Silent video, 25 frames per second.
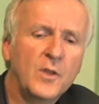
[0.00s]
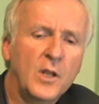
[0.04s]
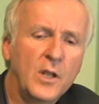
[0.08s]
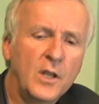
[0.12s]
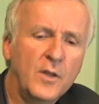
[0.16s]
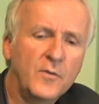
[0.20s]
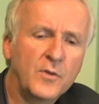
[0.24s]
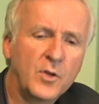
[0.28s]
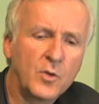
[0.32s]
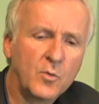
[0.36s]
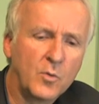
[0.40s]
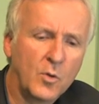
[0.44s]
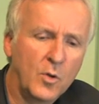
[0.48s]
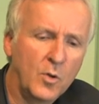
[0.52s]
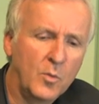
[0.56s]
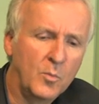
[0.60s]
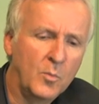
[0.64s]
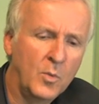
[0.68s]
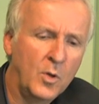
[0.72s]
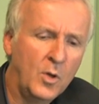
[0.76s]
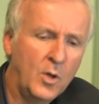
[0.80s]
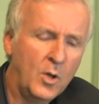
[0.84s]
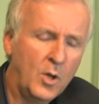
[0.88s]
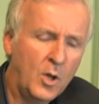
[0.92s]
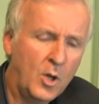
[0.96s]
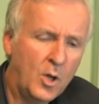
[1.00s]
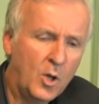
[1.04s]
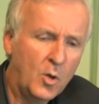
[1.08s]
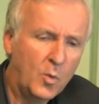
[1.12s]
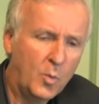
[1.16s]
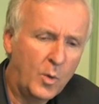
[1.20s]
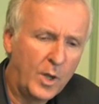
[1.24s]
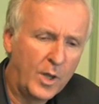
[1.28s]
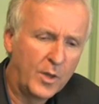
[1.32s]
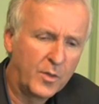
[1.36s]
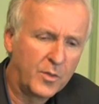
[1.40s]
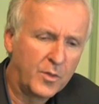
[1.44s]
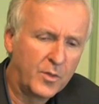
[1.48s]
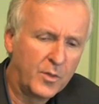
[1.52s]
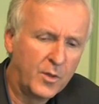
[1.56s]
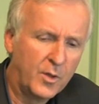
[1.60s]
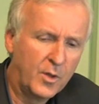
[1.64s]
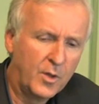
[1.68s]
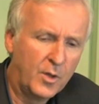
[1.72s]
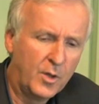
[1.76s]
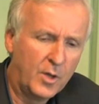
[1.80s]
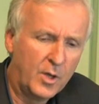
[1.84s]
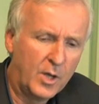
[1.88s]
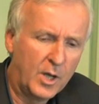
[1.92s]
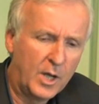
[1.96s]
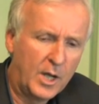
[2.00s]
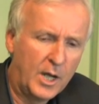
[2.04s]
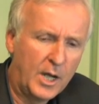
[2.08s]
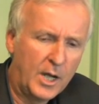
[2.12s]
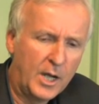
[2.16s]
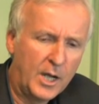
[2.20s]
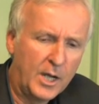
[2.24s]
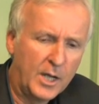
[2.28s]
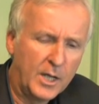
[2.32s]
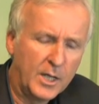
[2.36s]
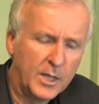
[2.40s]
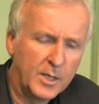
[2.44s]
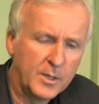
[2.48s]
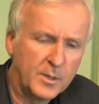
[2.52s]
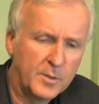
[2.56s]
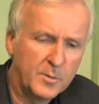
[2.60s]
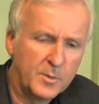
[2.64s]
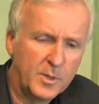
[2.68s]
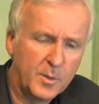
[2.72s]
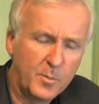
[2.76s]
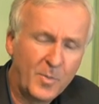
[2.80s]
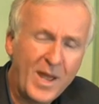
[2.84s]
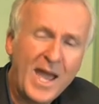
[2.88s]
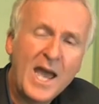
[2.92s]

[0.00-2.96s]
living room with the